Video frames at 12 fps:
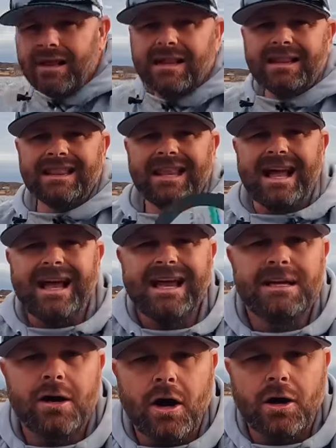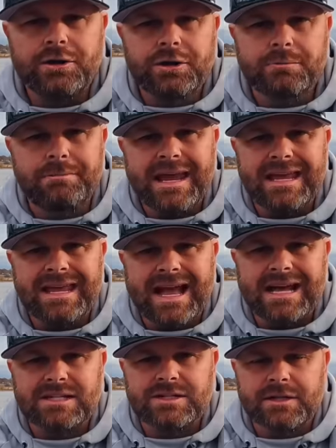line on your bait
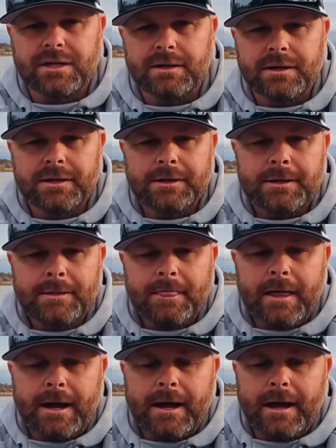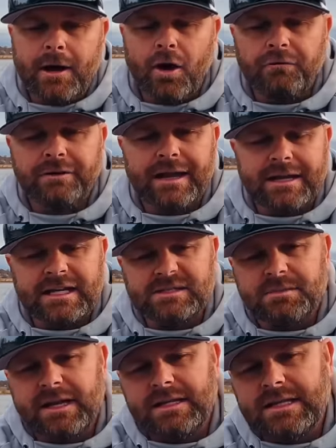caster, hopefully I can
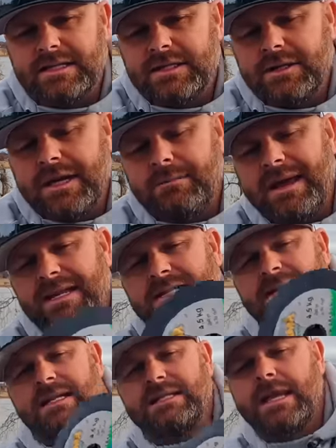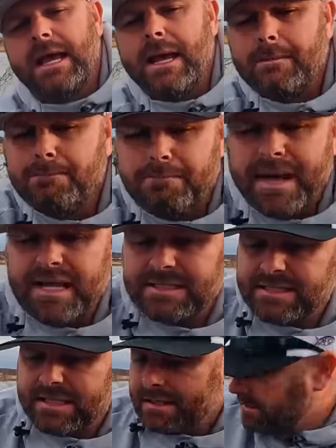explain this so it makes sense.
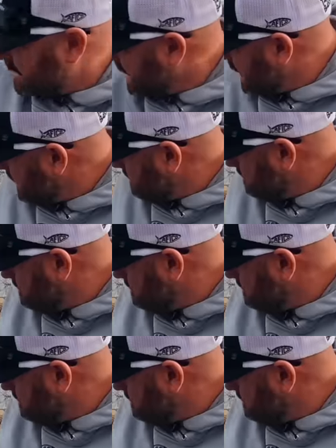Basically,